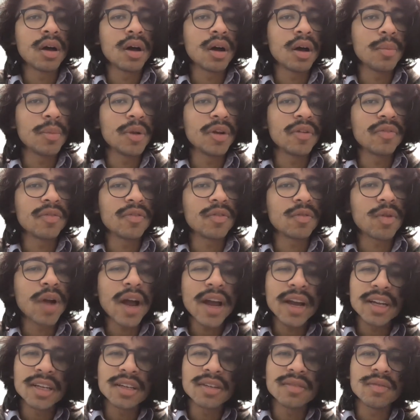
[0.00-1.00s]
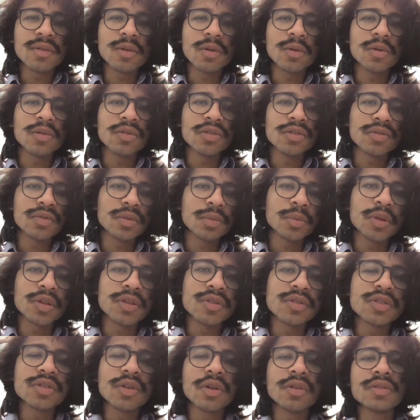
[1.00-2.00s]
in a variety of roles, from
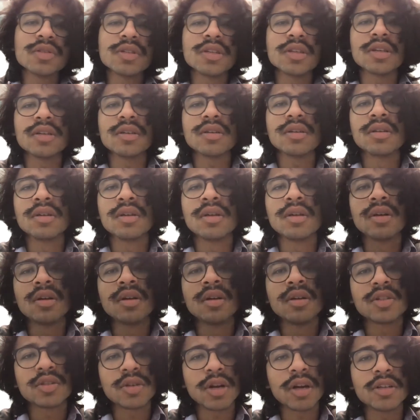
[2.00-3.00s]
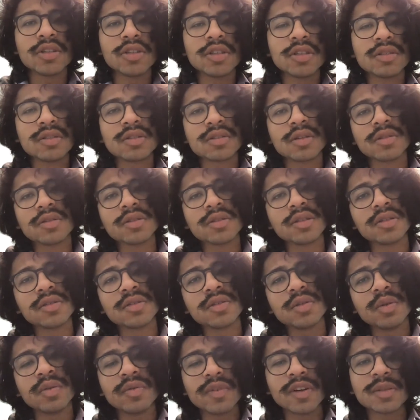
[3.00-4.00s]
consulting, strategy consulting,
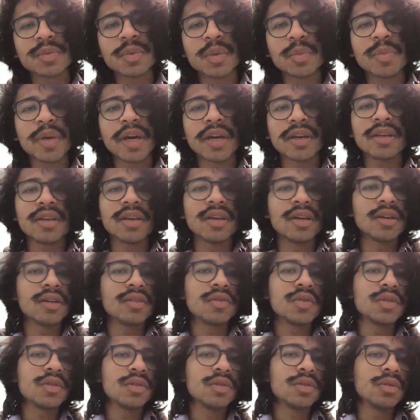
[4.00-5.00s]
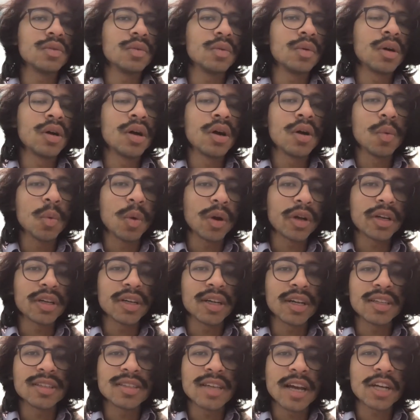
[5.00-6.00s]
to investment banking, to working at
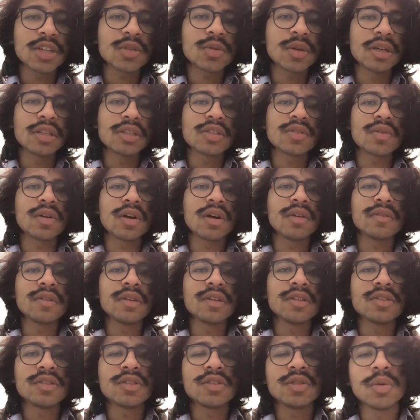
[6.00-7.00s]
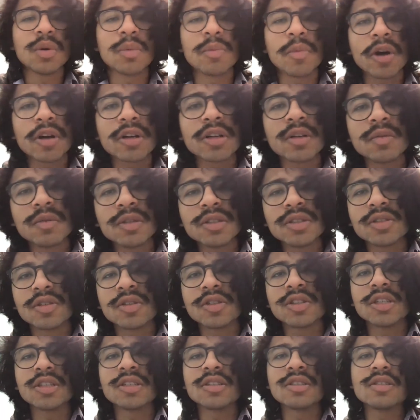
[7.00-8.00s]
a tech transfer office, to a market research
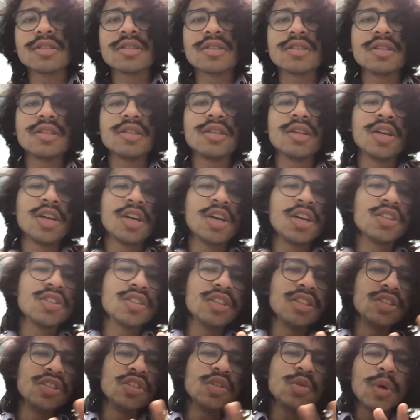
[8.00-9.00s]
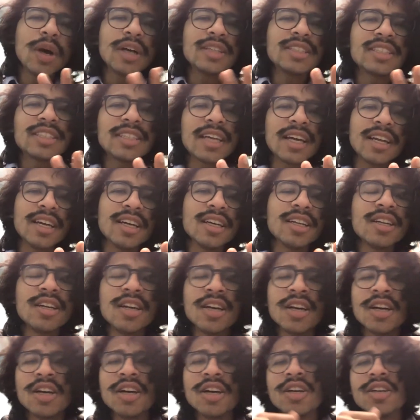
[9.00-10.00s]
agency, to the US Senate,
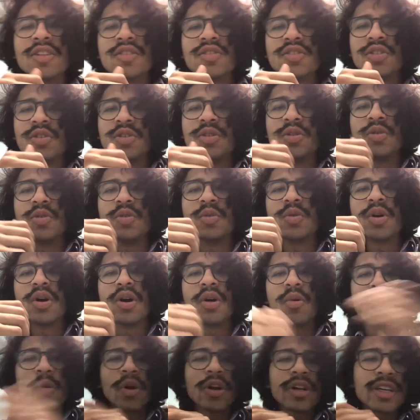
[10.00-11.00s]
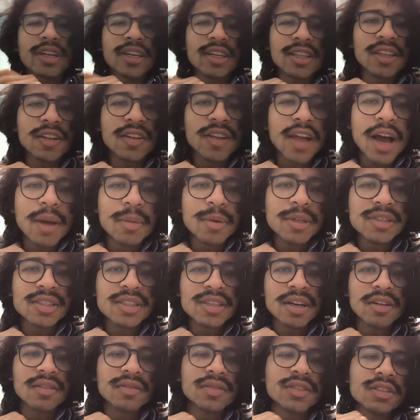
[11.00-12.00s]
to working in the lab
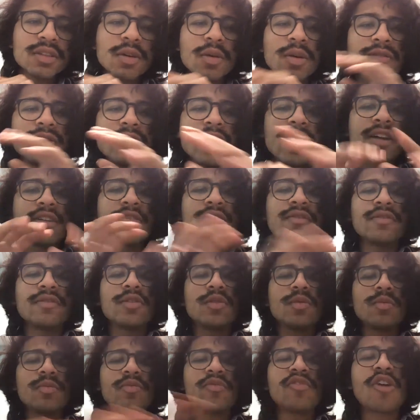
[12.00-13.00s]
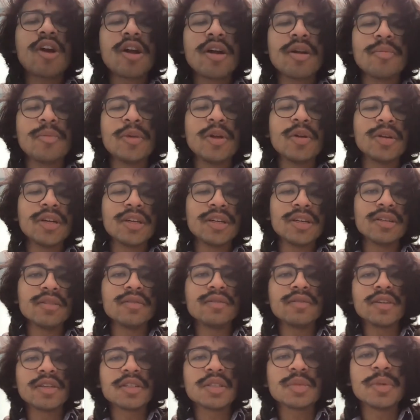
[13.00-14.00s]
itself. So I've had a myriad of
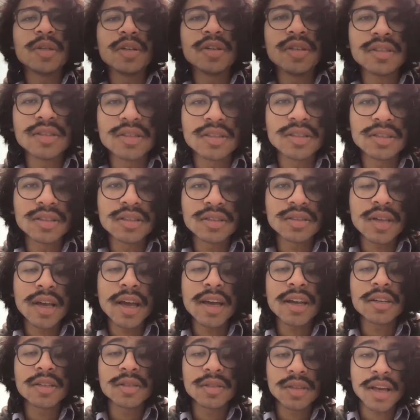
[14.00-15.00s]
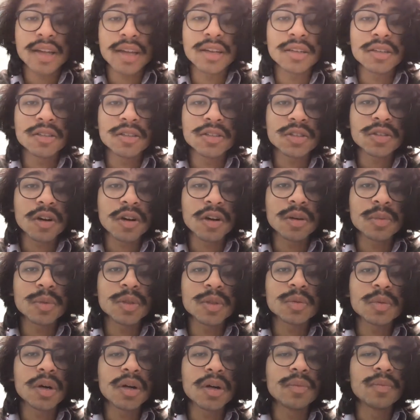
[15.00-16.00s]
experiences, and in a startup
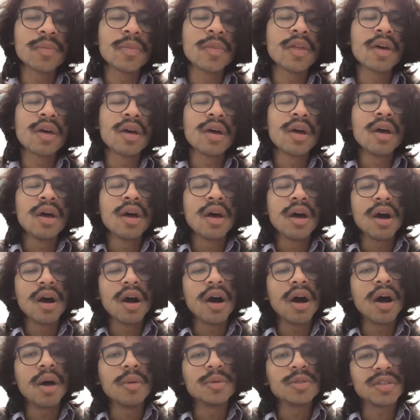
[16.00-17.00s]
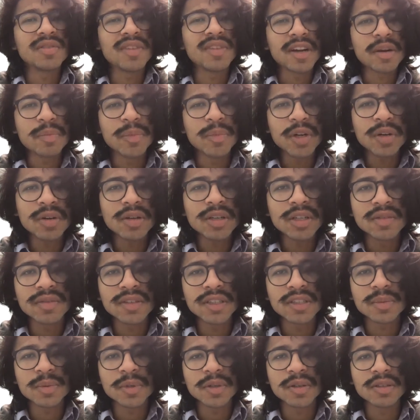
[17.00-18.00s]
as well. So I've had a myriad of
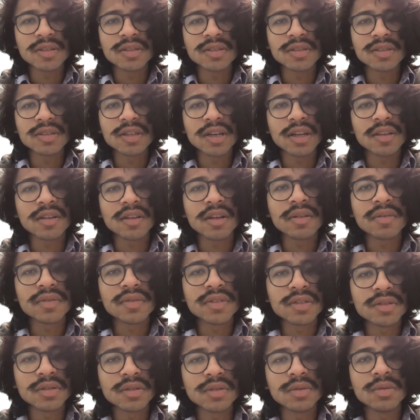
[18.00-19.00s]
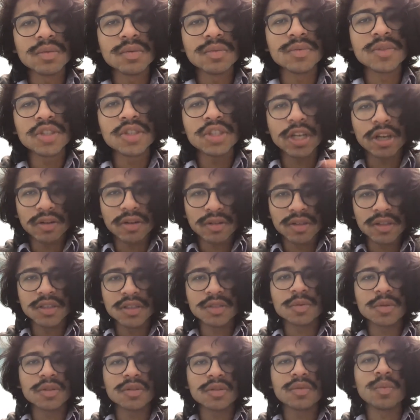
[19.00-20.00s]
experiences, and I'd love to share these
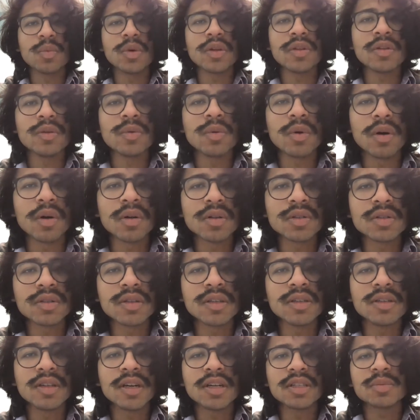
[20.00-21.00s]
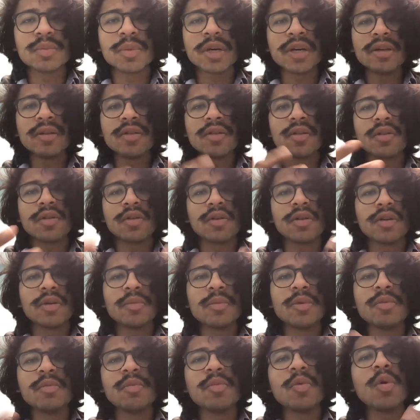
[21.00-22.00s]
with you all so that you guys might learn a
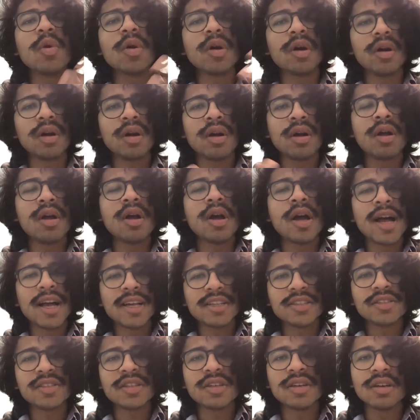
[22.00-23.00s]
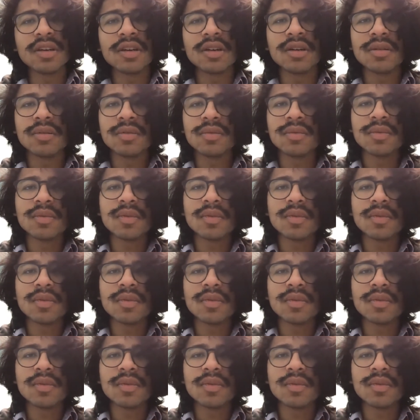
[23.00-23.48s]
bit more as to